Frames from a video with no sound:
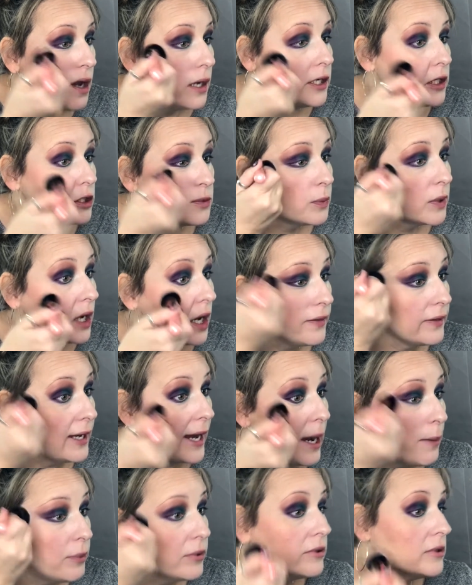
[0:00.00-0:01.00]
You just put it on the
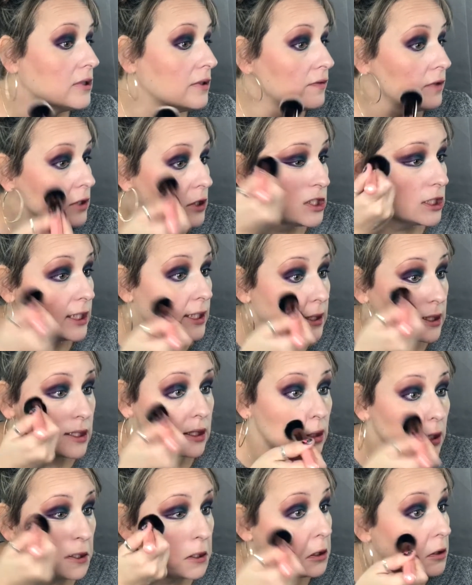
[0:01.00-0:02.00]
apples of your
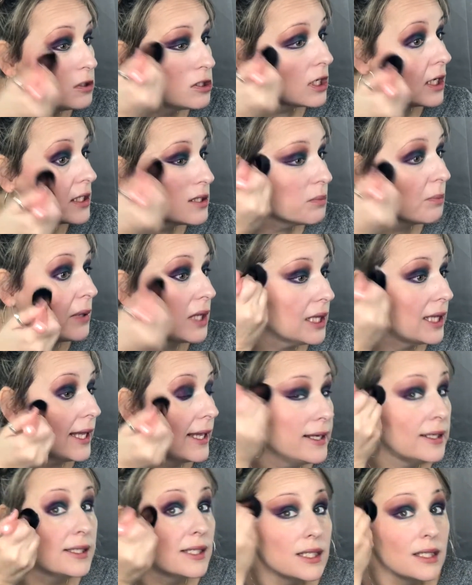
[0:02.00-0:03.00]
cheeks and you just
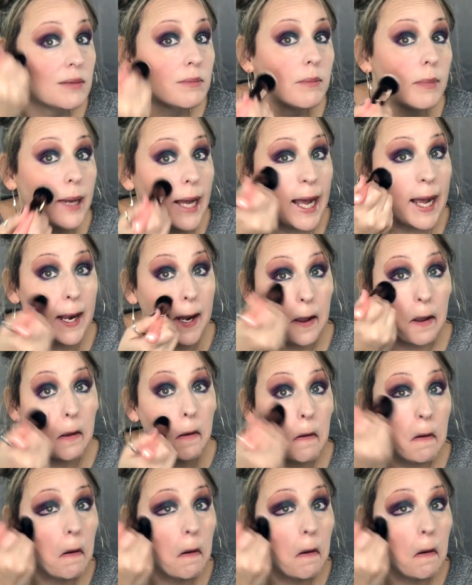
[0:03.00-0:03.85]
blend it back.